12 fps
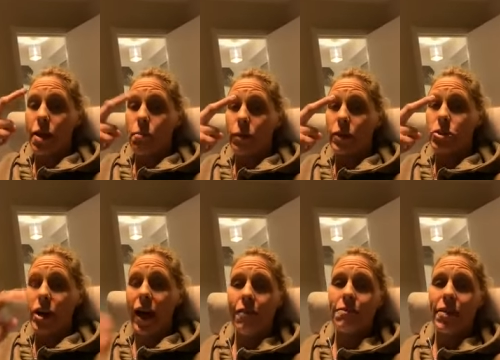because you
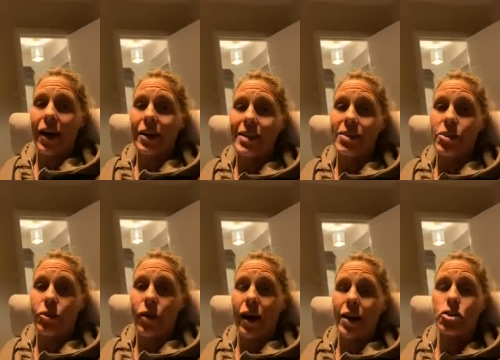have that in
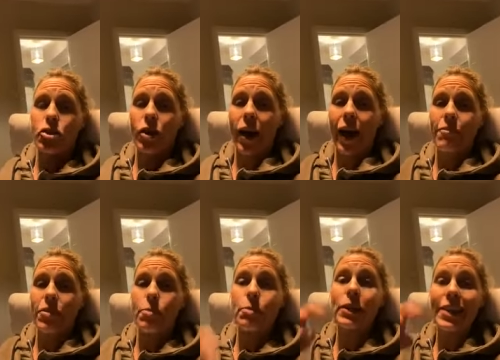your eyes. You have
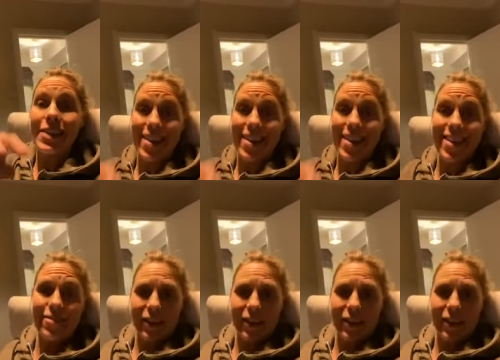the belief